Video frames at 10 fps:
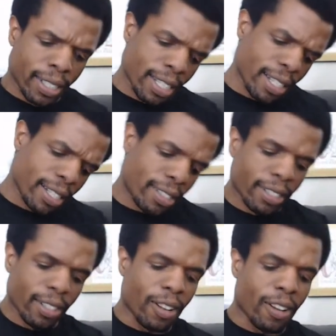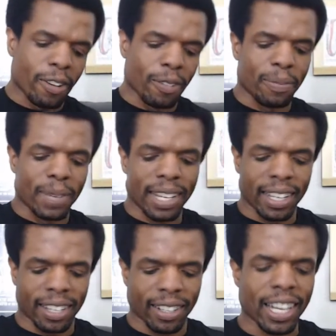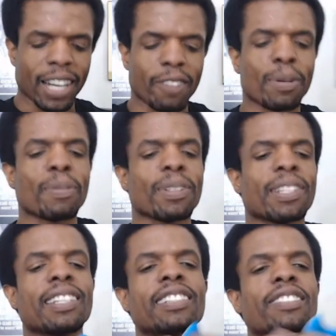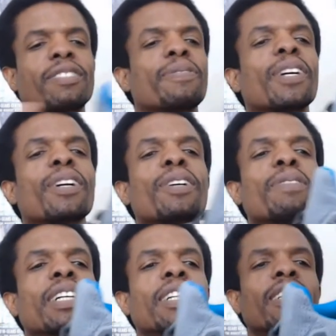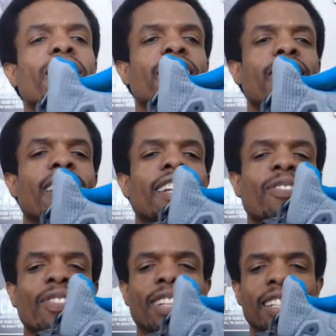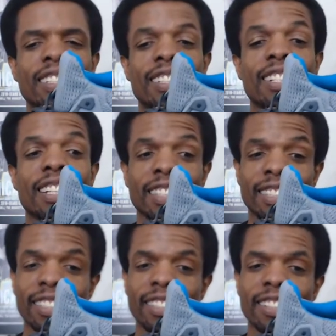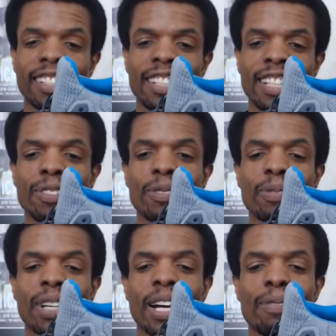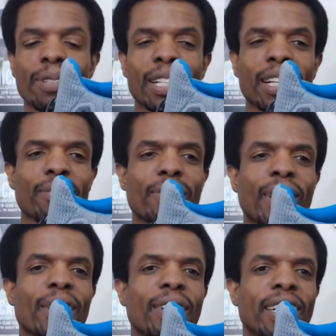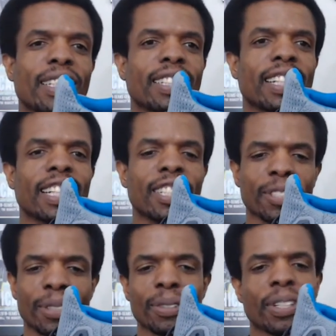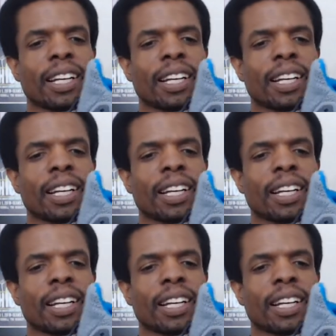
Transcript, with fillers: This, oh man, I remember these very well because this, this was one I was like very into.